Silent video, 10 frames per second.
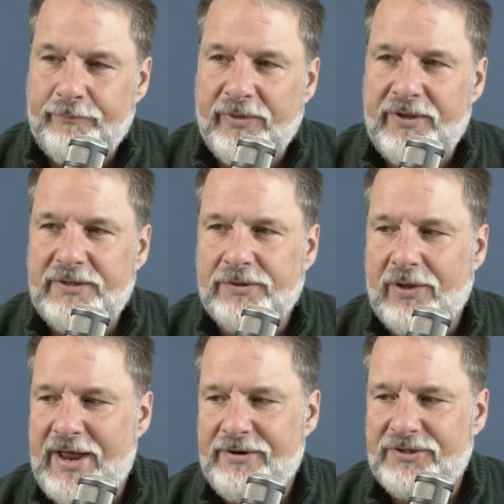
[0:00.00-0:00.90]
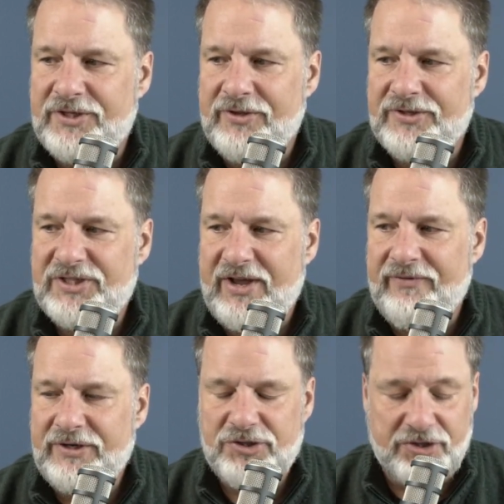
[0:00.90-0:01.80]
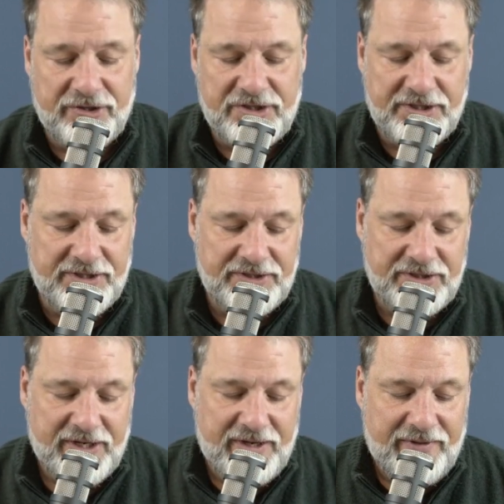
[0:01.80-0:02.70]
these letters to the seven churches,